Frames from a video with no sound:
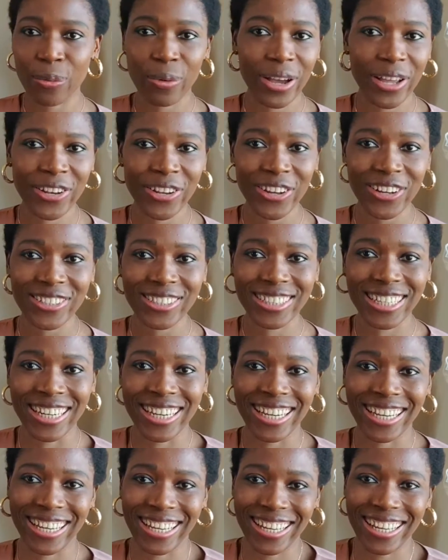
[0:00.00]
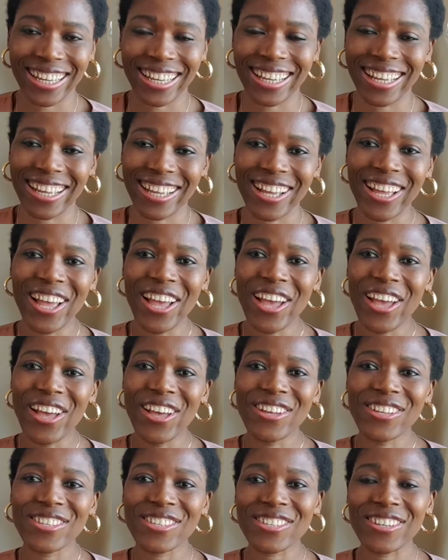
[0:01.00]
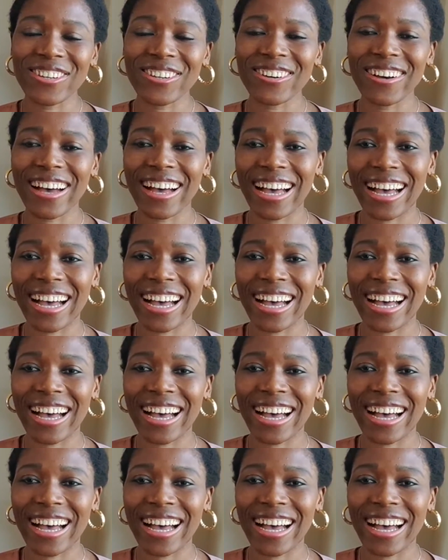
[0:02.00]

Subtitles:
Why not? So